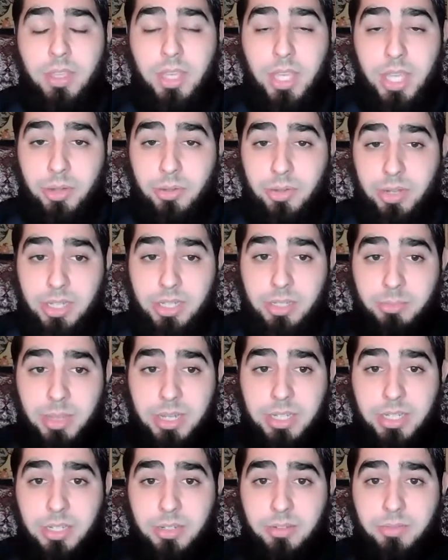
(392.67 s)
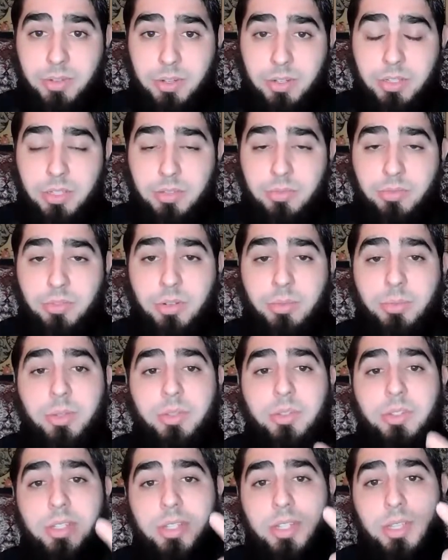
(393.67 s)
Hearing is mentioned first and
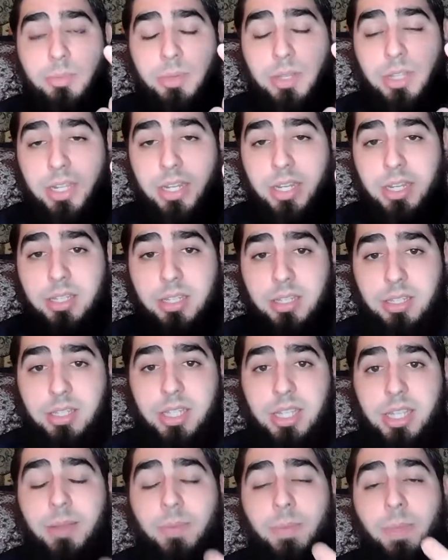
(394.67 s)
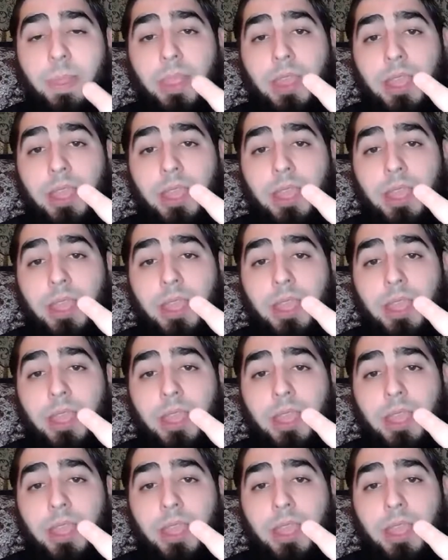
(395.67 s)
foremost, the ability to see